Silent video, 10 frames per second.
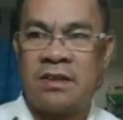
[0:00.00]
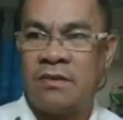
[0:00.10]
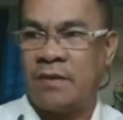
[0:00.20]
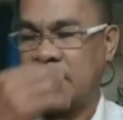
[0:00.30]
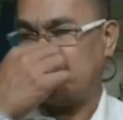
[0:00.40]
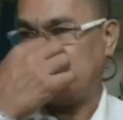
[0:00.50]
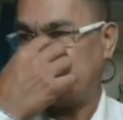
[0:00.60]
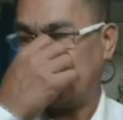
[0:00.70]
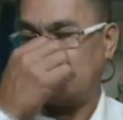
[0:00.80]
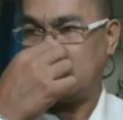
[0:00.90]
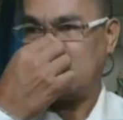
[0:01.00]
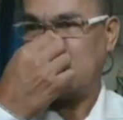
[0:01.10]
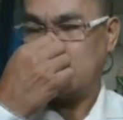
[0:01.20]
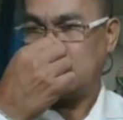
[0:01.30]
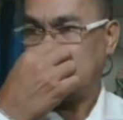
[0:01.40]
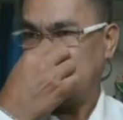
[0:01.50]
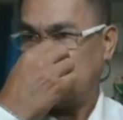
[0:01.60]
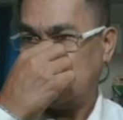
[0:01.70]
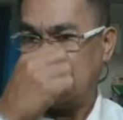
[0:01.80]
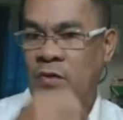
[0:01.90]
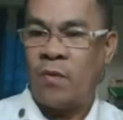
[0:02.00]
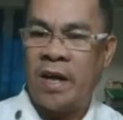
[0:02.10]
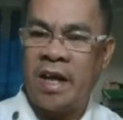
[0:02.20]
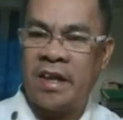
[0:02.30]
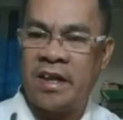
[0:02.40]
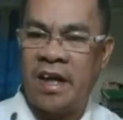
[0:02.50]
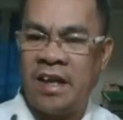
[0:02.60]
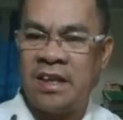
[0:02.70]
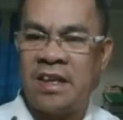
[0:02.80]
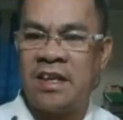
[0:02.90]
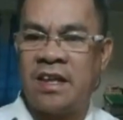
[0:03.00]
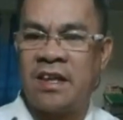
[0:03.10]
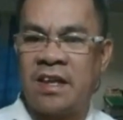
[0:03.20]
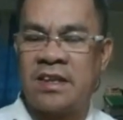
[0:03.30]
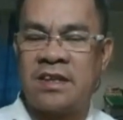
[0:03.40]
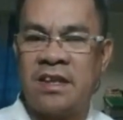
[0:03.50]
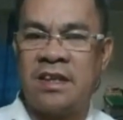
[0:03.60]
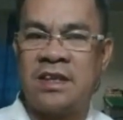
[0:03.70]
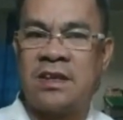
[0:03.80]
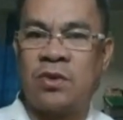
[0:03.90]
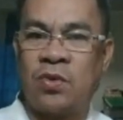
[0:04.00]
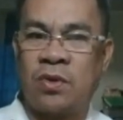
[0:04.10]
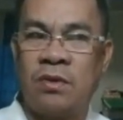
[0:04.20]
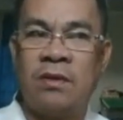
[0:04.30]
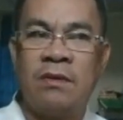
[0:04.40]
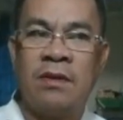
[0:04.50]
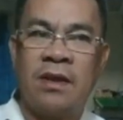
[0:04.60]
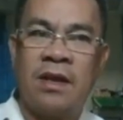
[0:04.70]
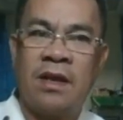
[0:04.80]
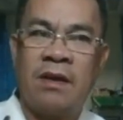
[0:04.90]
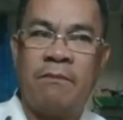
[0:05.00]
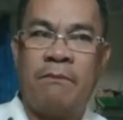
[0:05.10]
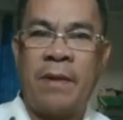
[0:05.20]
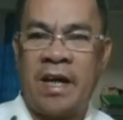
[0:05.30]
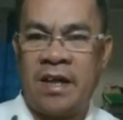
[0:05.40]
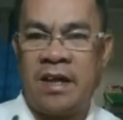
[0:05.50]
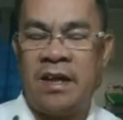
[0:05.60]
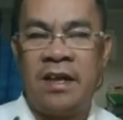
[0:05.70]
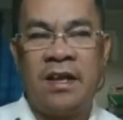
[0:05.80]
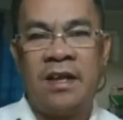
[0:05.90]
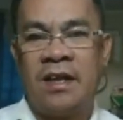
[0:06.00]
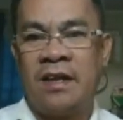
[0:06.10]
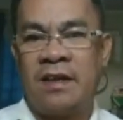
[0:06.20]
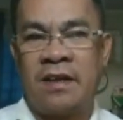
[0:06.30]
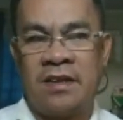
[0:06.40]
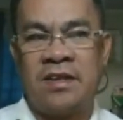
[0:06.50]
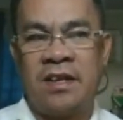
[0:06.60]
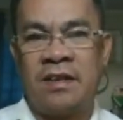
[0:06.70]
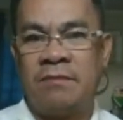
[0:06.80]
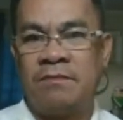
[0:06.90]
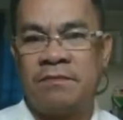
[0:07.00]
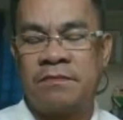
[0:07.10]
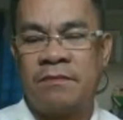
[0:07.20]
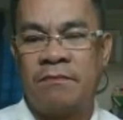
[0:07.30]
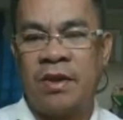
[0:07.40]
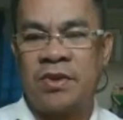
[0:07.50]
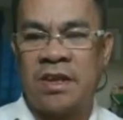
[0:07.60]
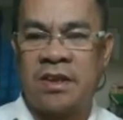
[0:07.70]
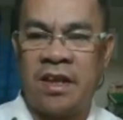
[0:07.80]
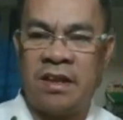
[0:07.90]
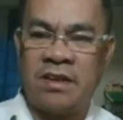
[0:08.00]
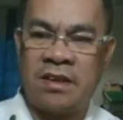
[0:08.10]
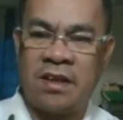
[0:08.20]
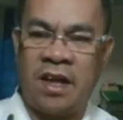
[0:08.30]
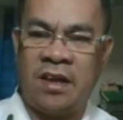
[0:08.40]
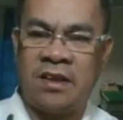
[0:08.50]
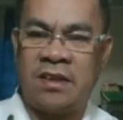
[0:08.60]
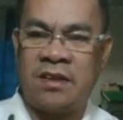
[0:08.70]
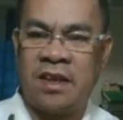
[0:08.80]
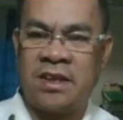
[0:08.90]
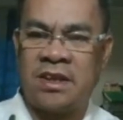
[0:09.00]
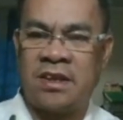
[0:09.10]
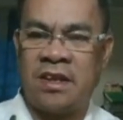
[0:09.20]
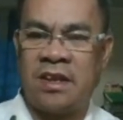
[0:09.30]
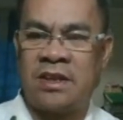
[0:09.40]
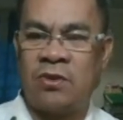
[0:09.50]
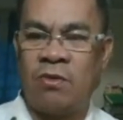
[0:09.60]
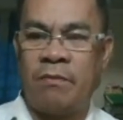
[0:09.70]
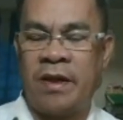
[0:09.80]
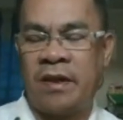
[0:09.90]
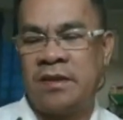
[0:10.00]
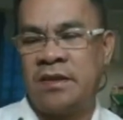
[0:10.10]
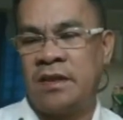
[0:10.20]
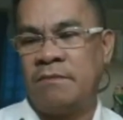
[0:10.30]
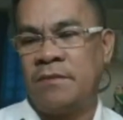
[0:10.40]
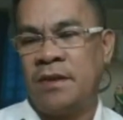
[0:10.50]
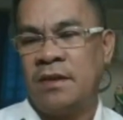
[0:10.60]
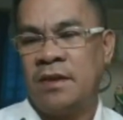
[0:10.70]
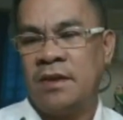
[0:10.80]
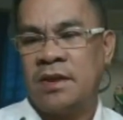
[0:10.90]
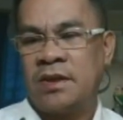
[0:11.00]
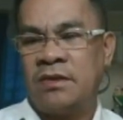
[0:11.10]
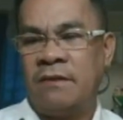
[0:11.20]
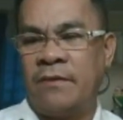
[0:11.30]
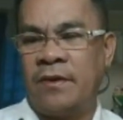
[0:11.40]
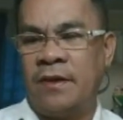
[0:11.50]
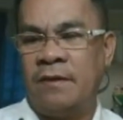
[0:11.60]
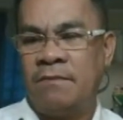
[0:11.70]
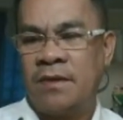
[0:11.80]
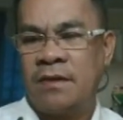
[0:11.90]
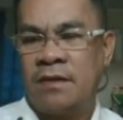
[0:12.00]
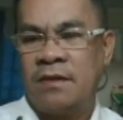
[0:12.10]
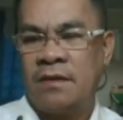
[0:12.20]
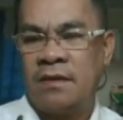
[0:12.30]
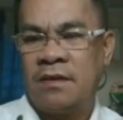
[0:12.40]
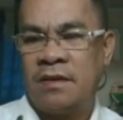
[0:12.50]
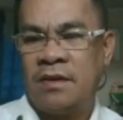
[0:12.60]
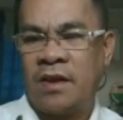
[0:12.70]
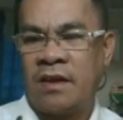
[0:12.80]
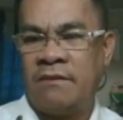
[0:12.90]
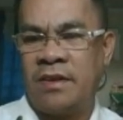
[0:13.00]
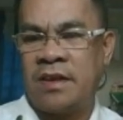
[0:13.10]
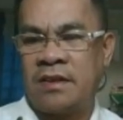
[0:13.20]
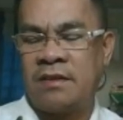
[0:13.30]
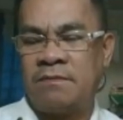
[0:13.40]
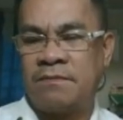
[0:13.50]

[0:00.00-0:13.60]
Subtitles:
what? 180 degrees is pi region, because the 360 is 2 pi region. So therefore, you can convert that